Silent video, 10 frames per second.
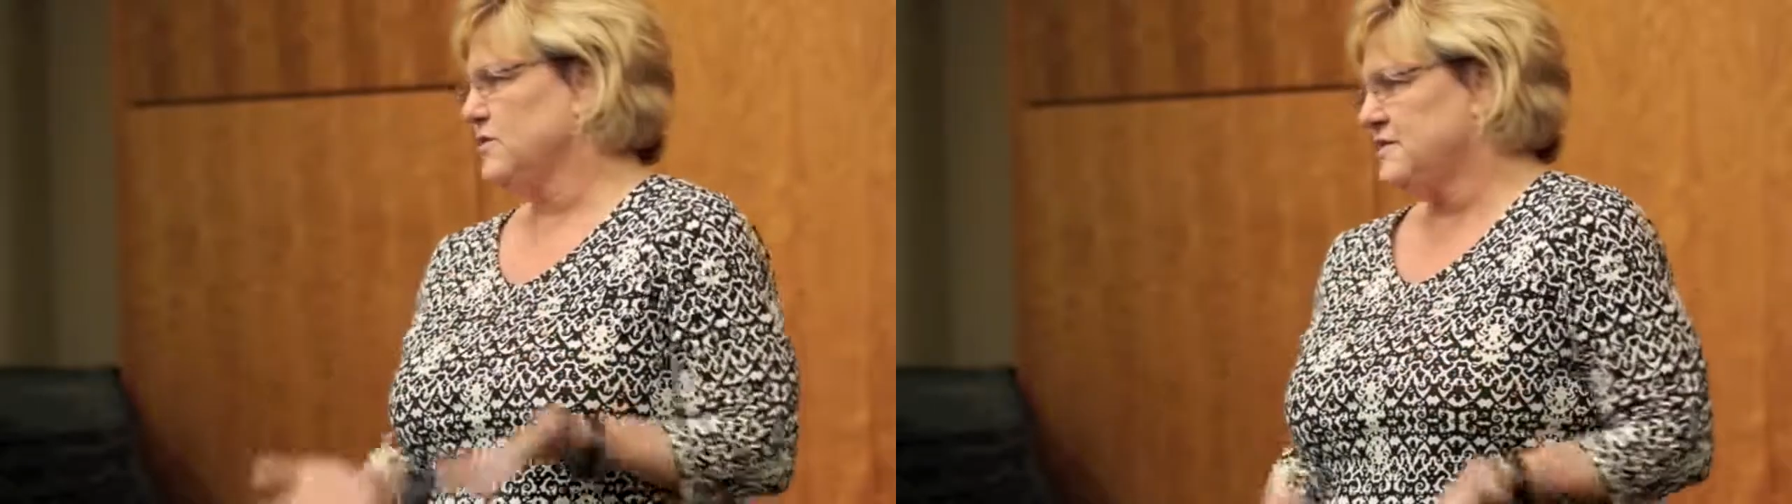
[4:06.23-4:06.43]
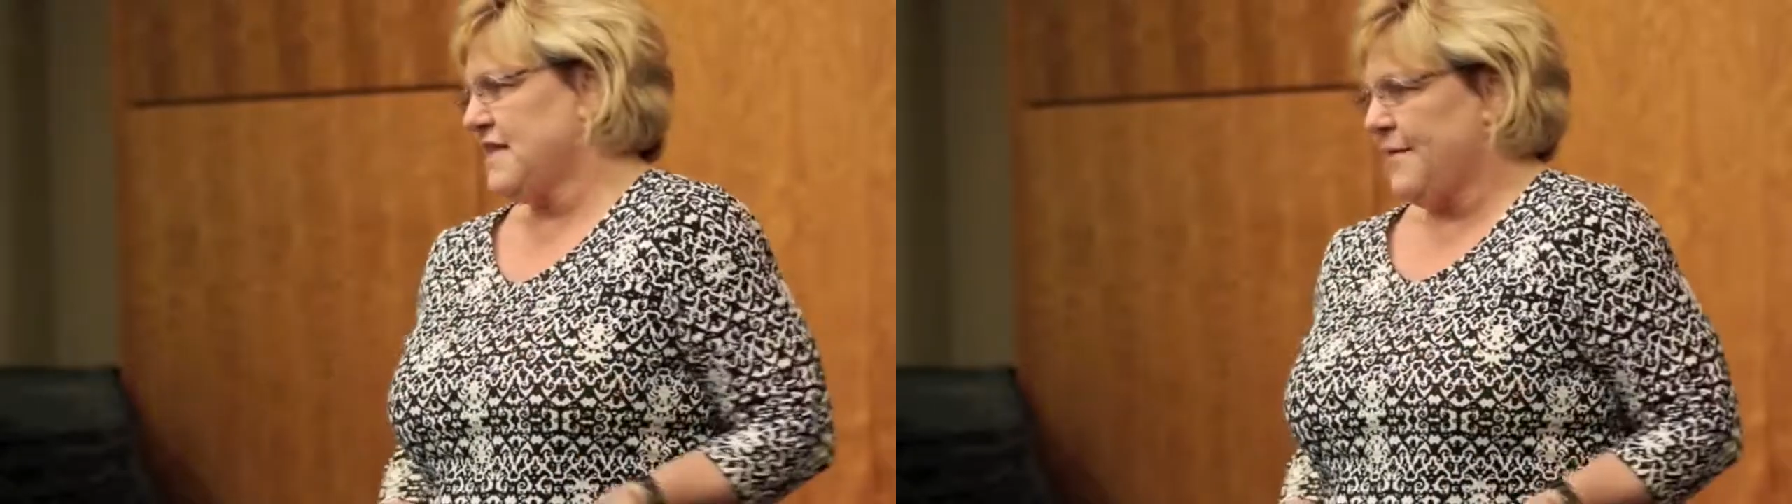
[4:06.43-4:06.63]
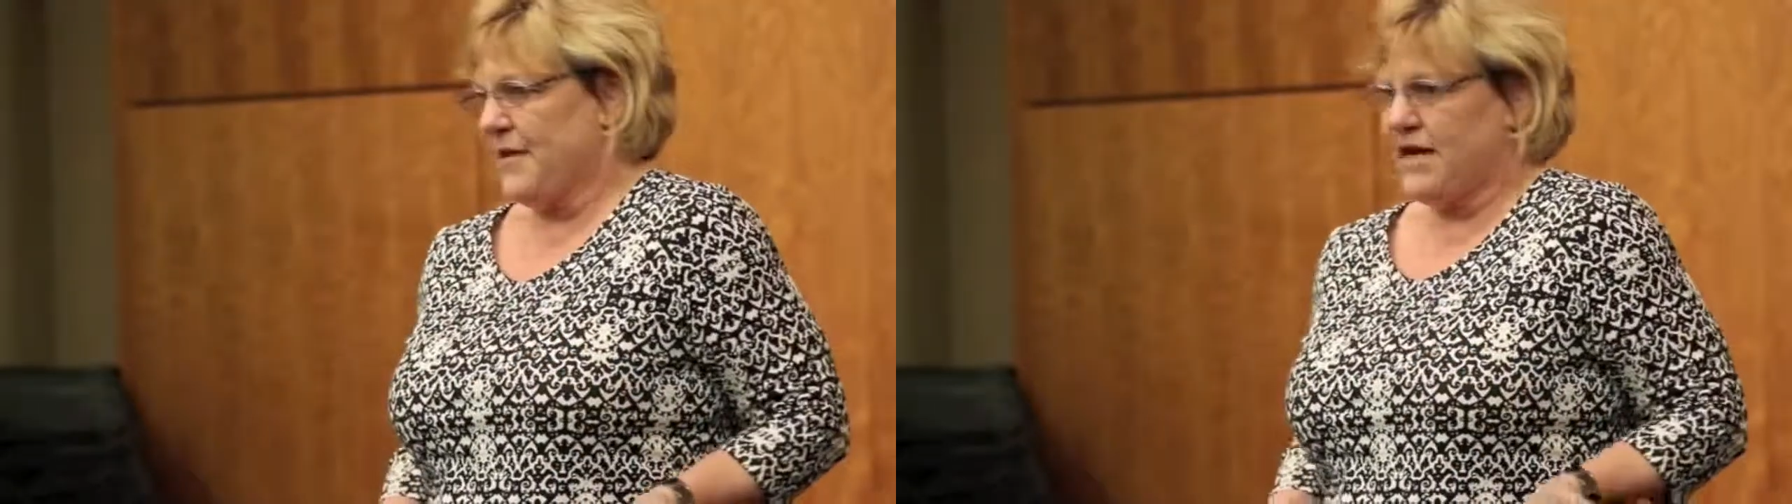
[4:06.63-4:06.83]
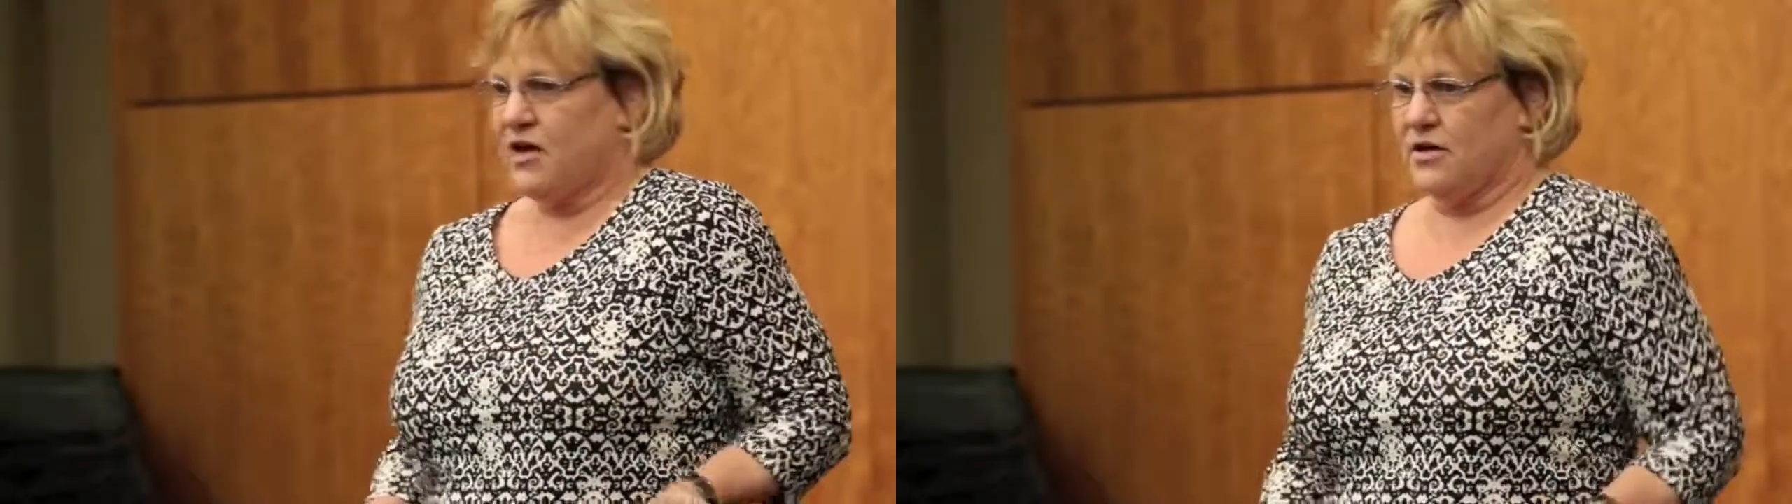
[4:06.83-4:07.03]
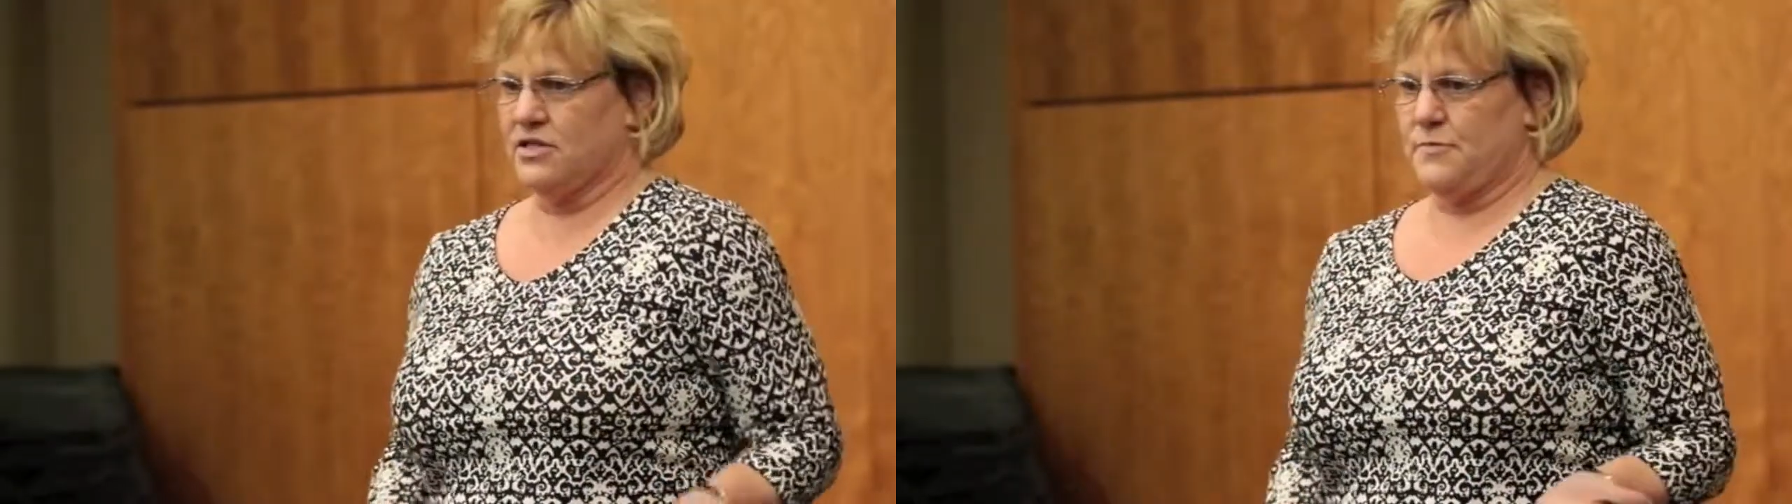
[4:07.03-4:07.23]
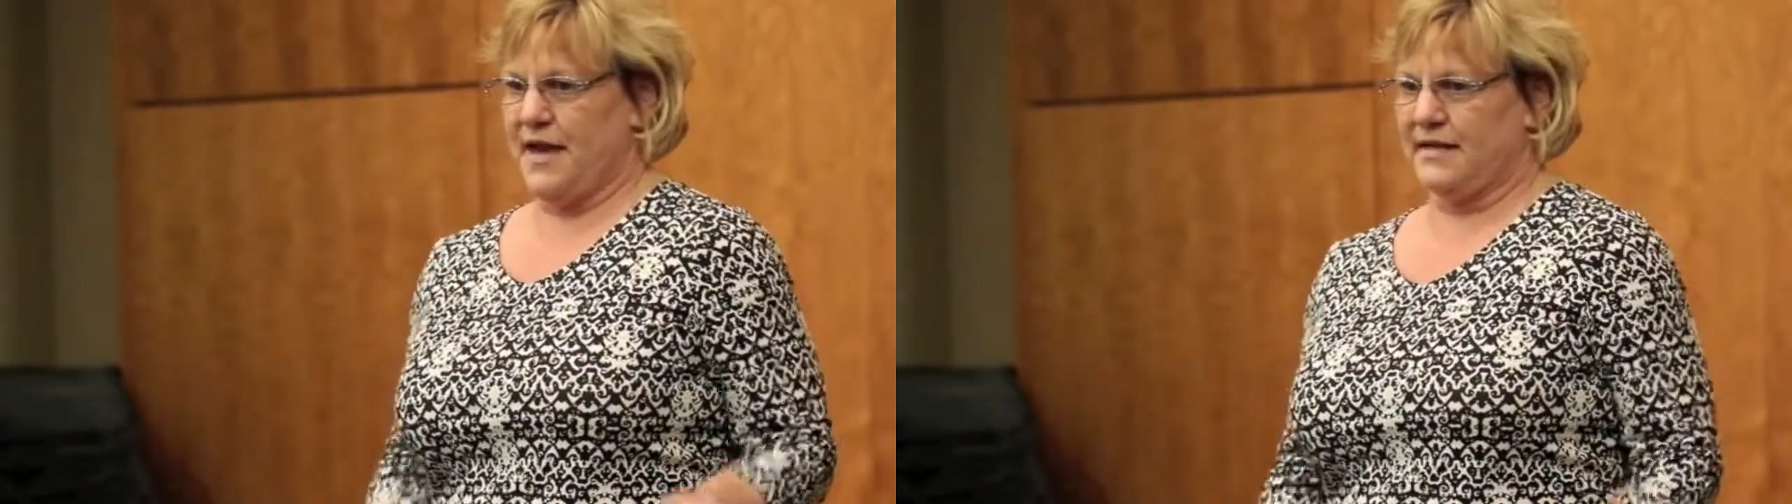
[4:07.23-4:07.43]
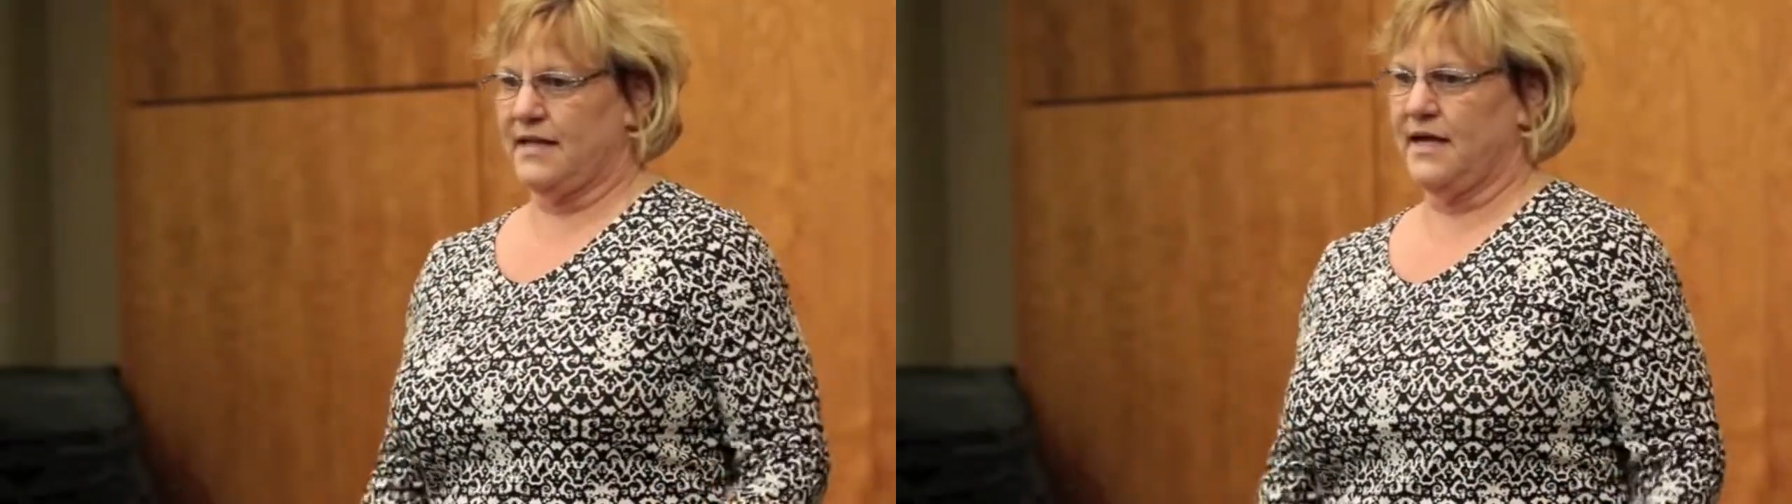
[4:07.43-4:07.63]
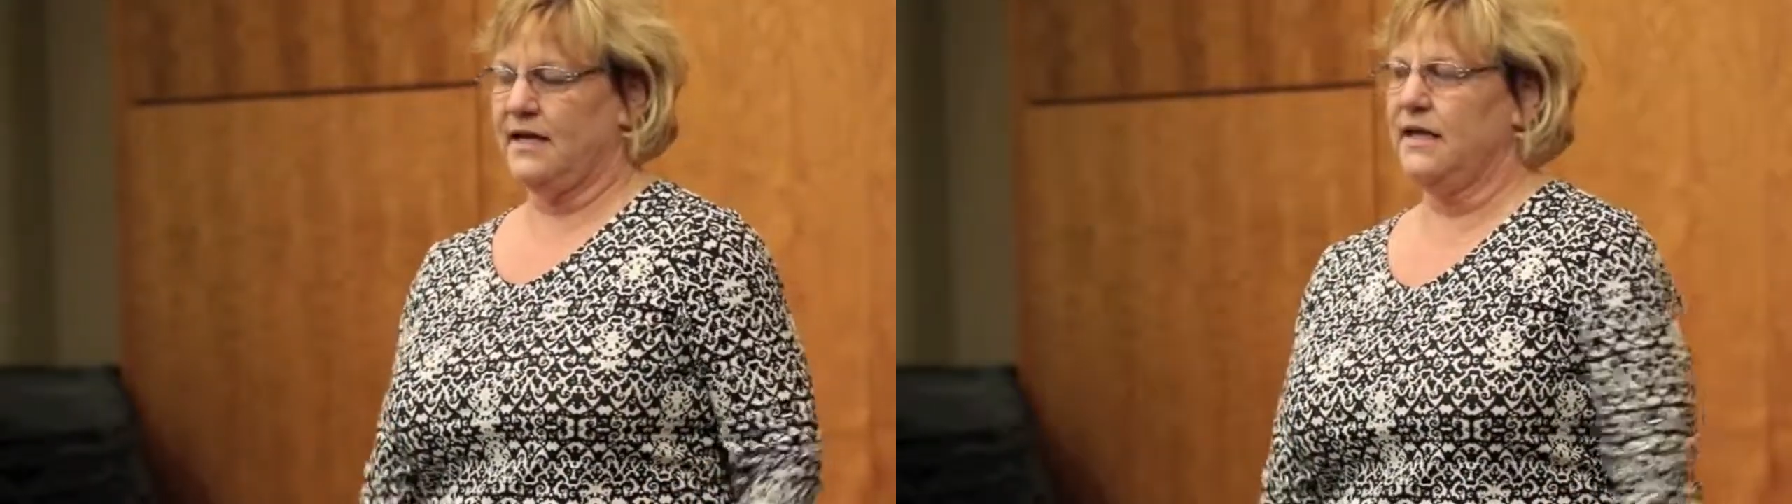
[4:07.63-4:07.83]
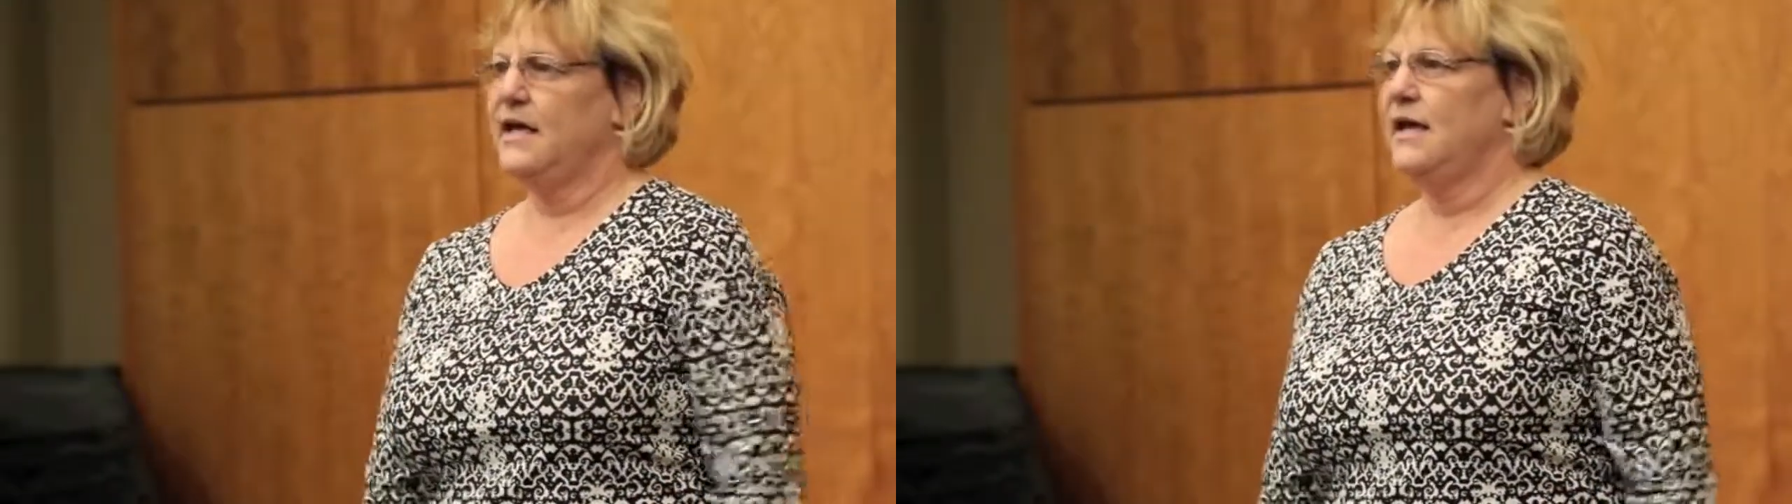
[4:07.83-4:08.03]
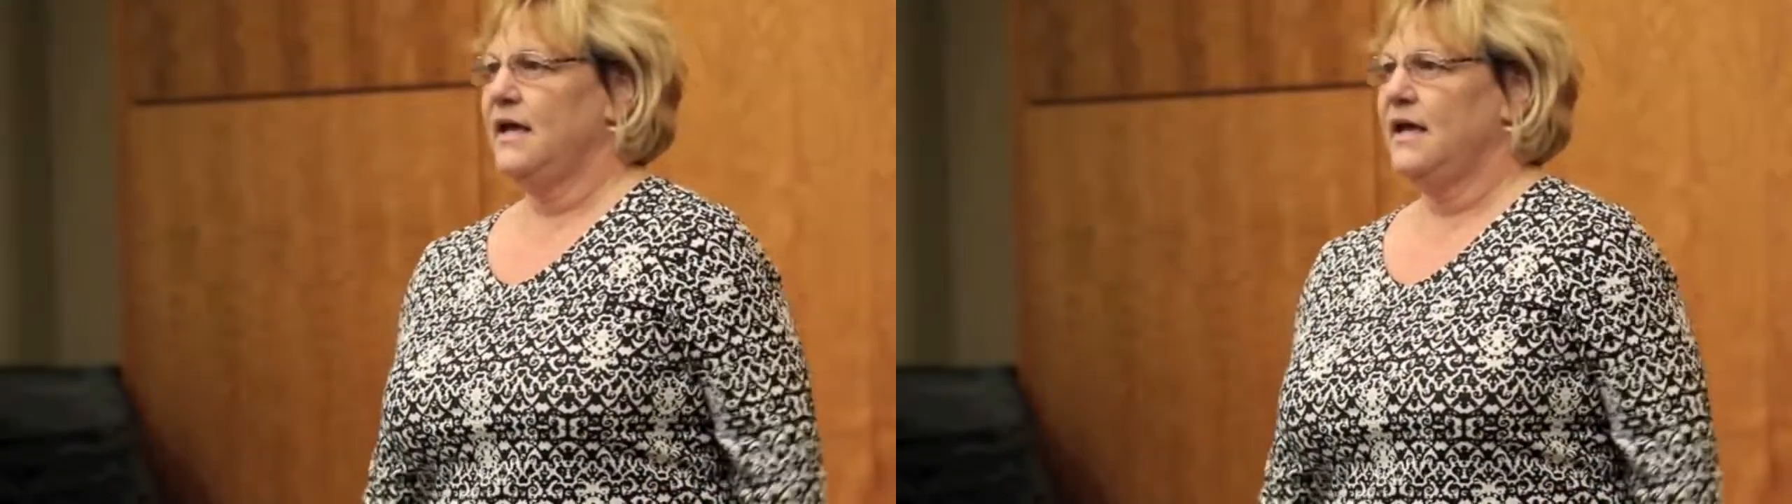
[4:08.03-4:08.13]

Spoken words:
There wasn't that many cars back then.